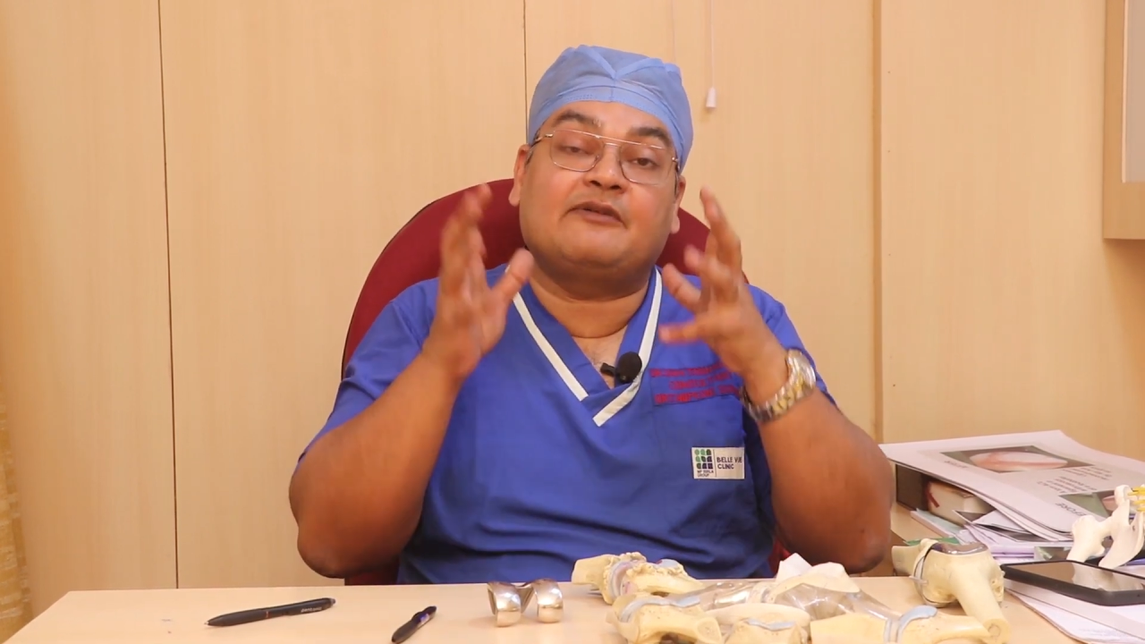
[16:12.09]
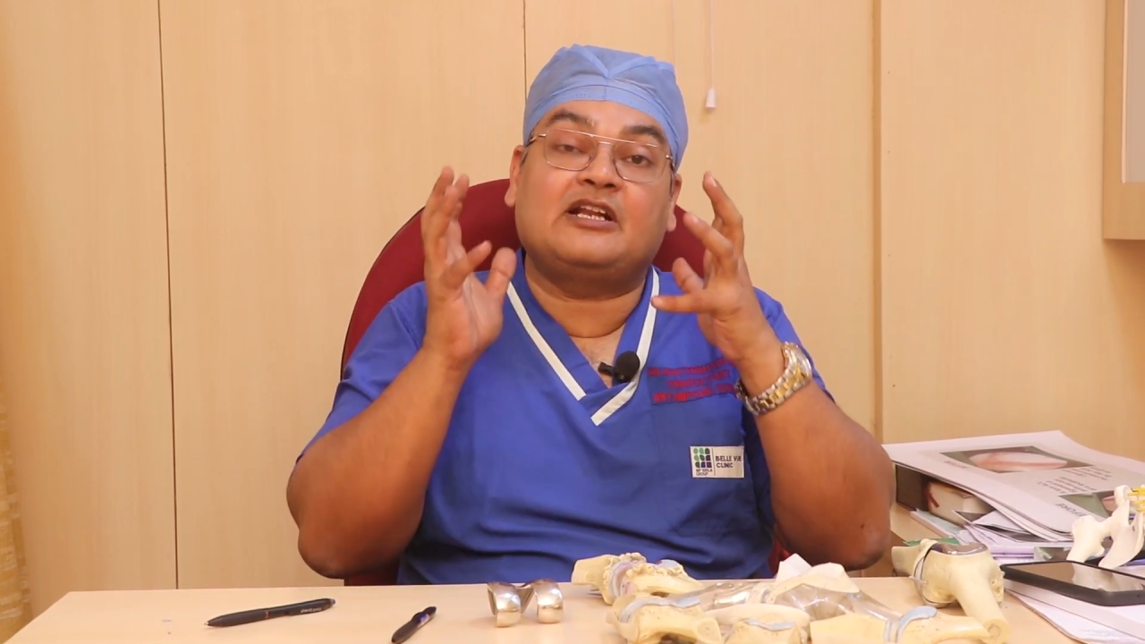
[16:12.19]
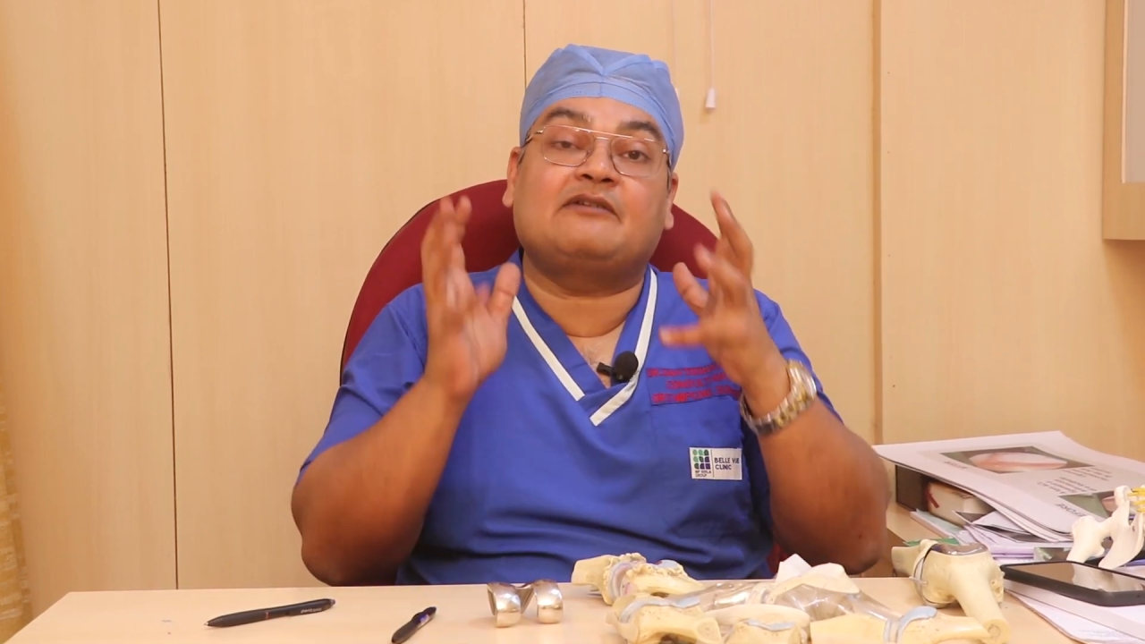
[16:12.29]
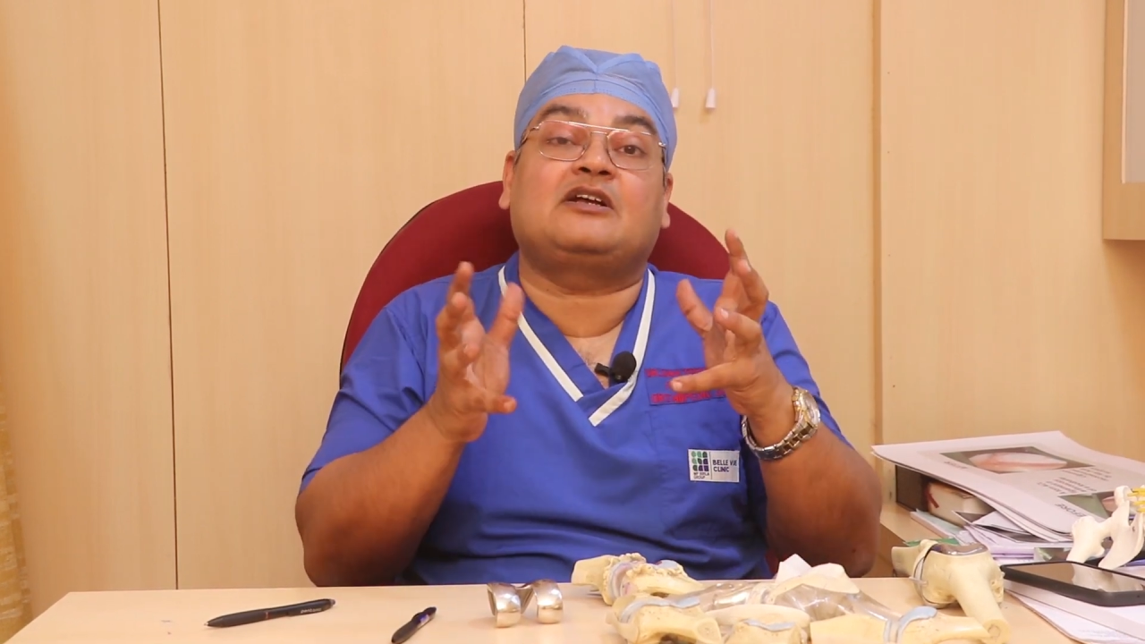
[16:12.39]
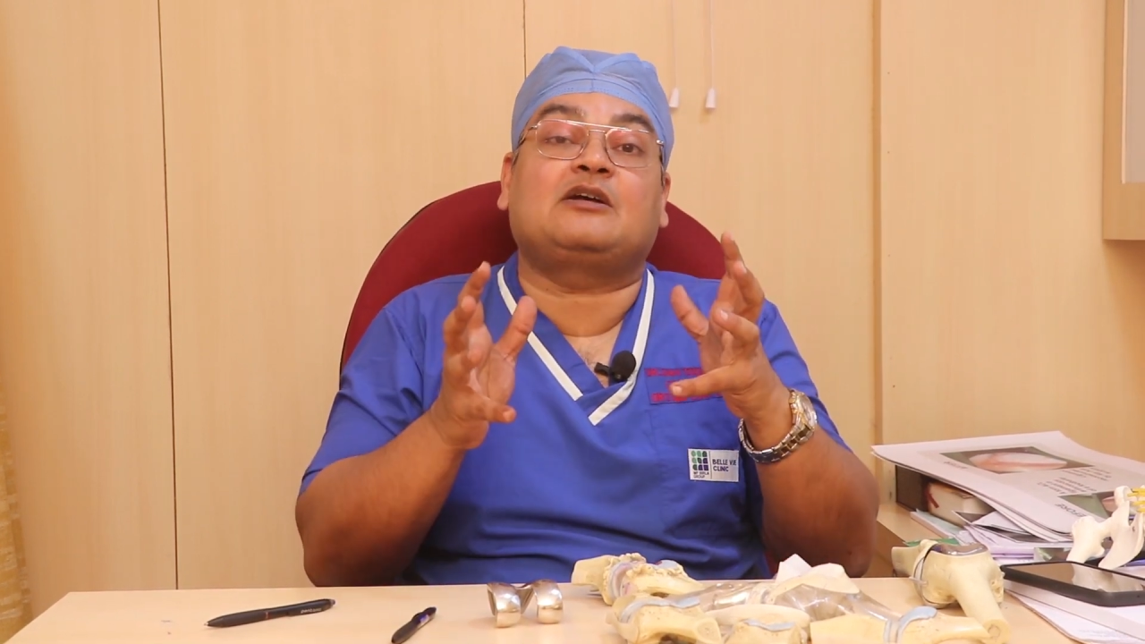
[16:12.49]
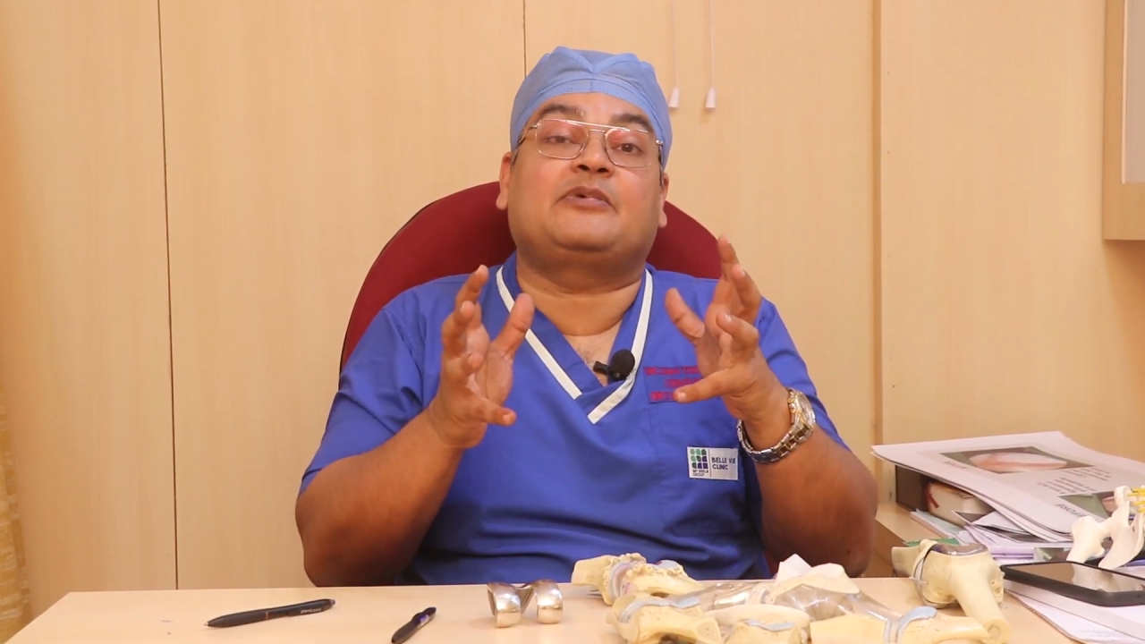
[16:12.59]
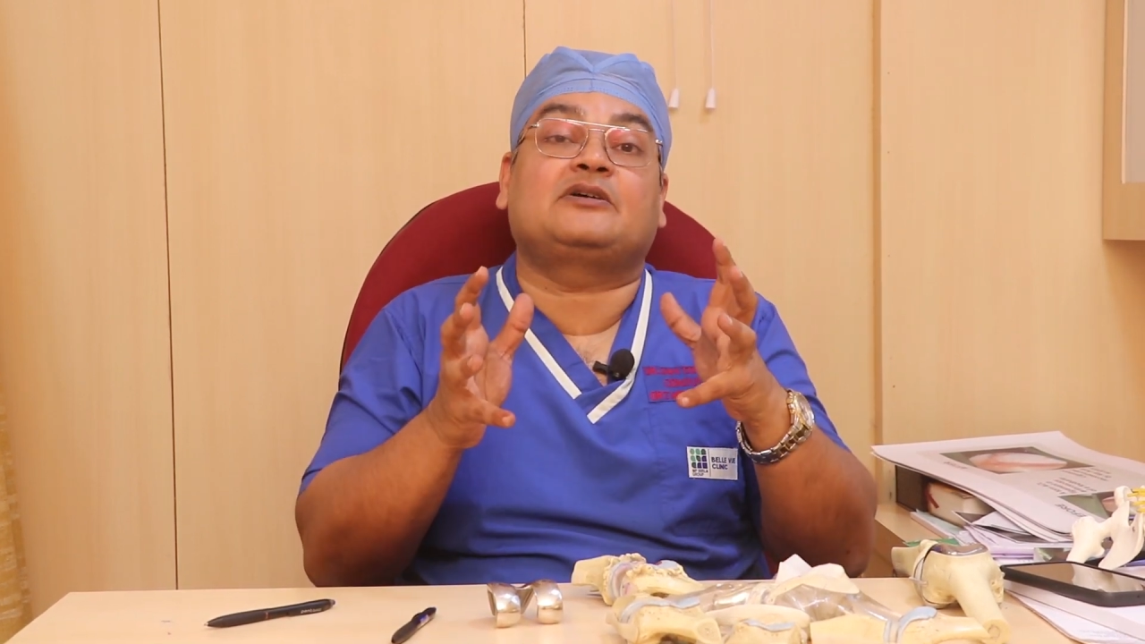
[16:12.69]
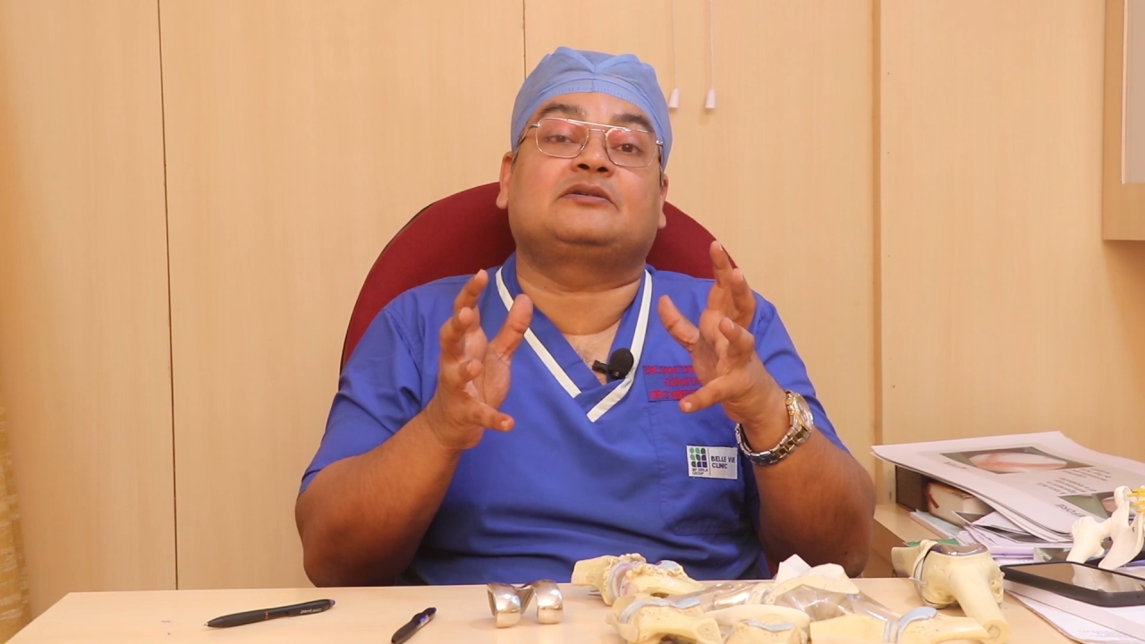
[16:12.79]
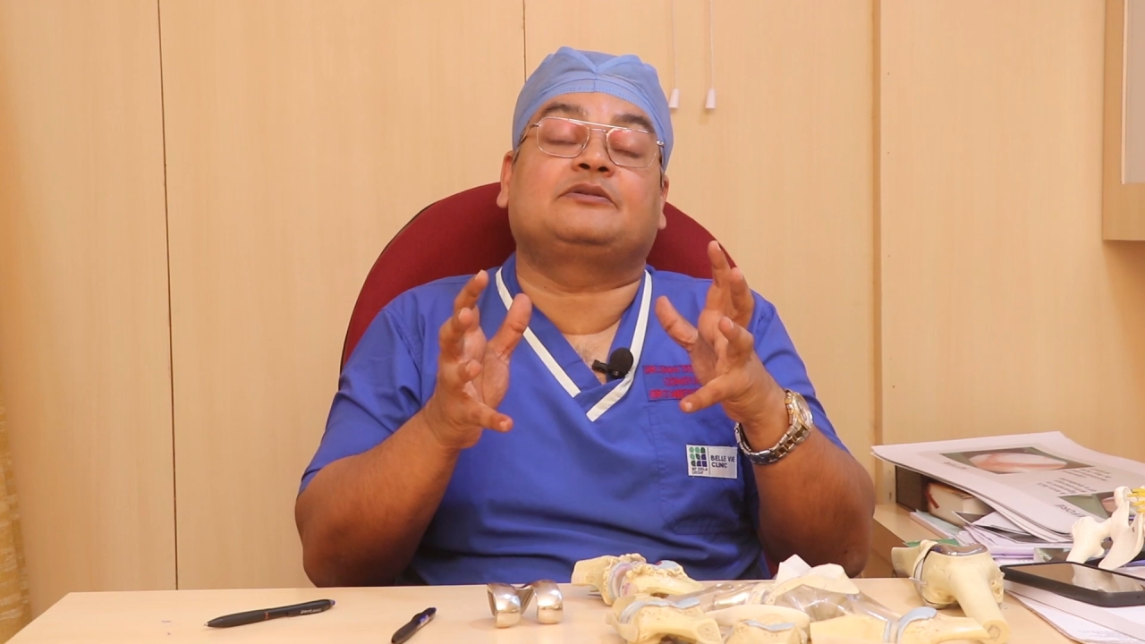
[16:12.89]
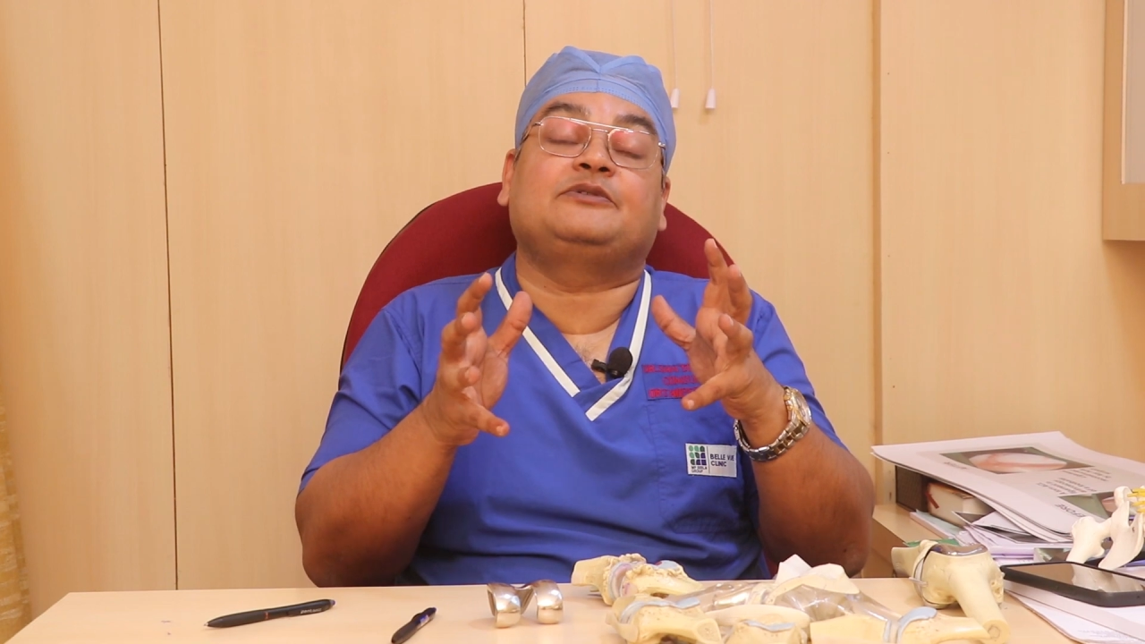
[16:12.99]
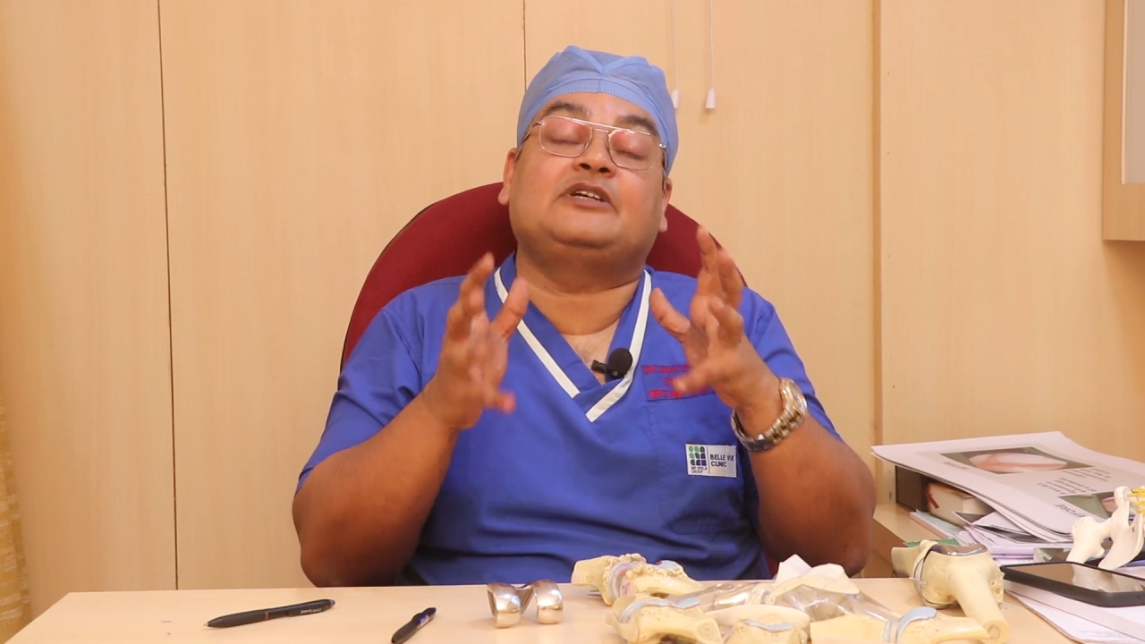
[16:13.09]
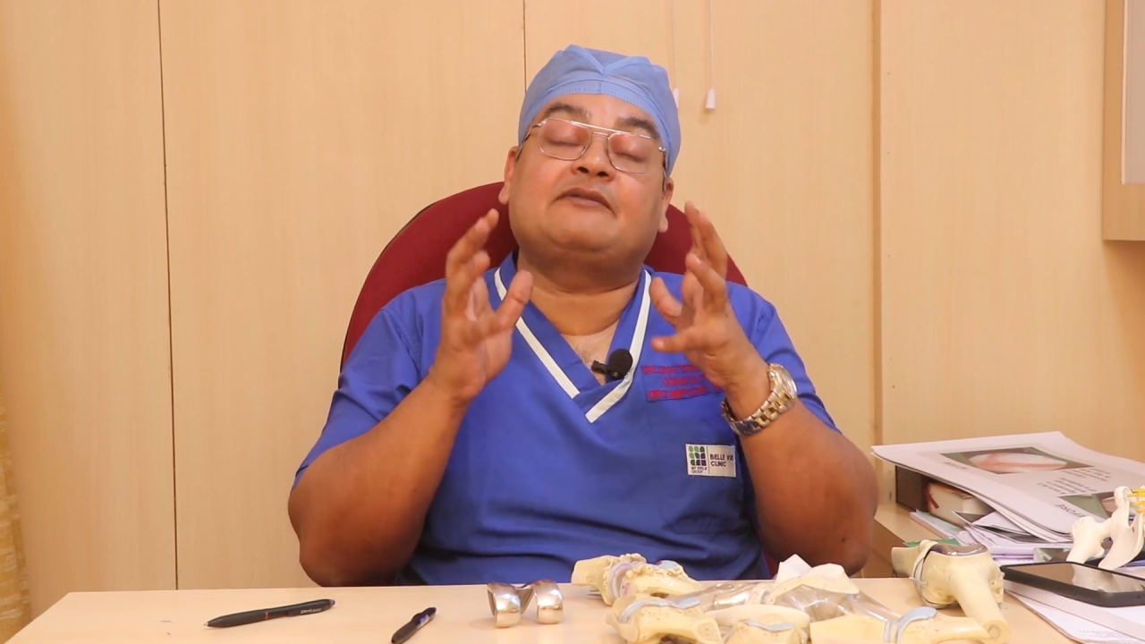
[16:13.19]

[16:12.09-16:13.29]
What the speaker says: whenever we